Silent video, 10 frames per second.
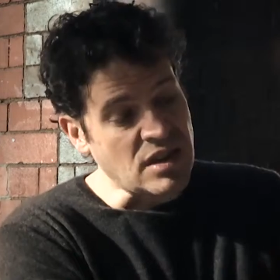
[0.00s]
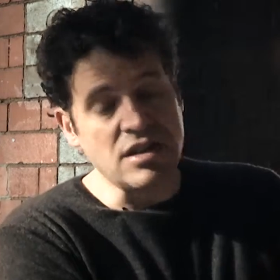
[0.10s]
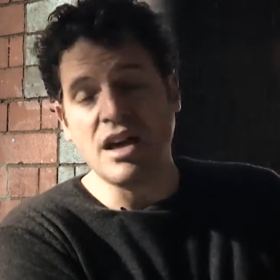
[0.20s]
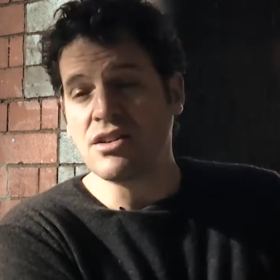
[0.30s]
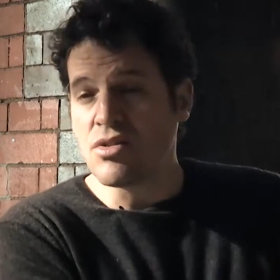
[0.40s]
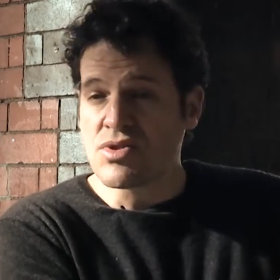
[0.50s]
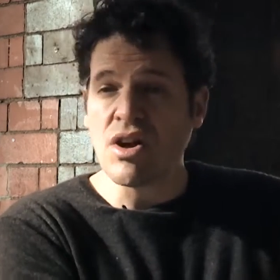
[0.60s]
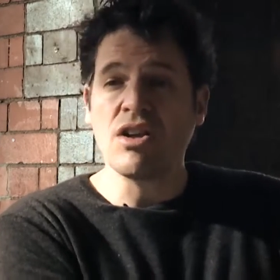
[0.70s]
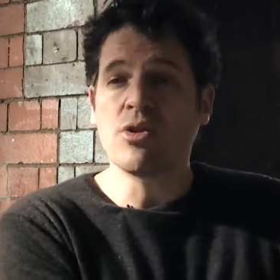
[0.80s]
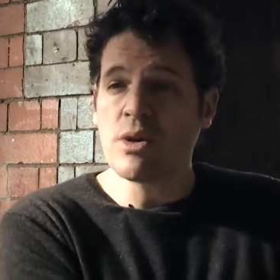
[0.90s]
the LUT goes
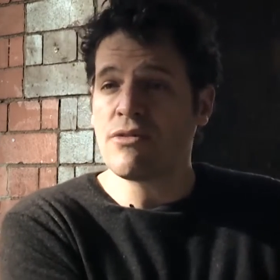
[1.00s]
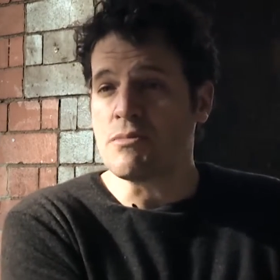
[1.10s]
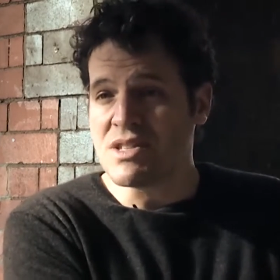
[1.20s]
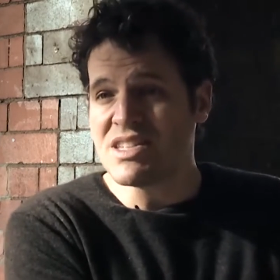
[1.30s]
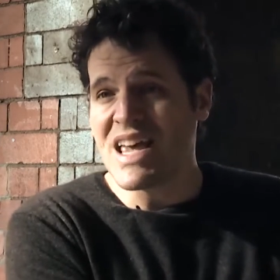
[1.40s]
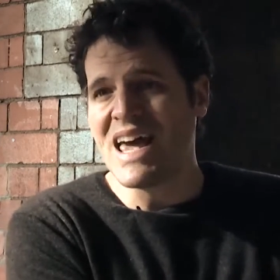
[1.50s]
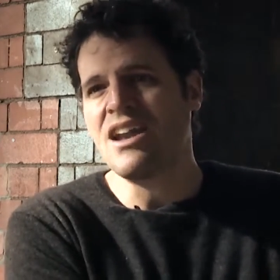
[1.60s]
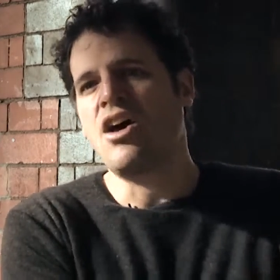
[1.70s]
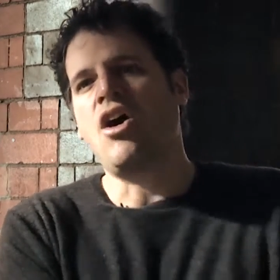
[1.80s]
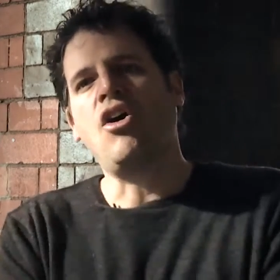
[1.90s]
all the way from set
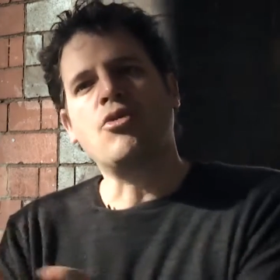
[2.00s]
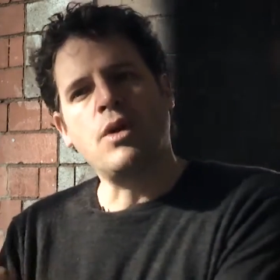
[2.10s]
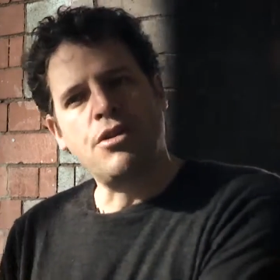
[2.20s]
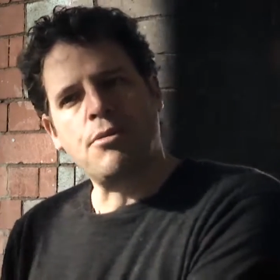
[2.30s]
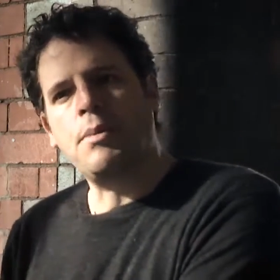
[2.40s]
all the way through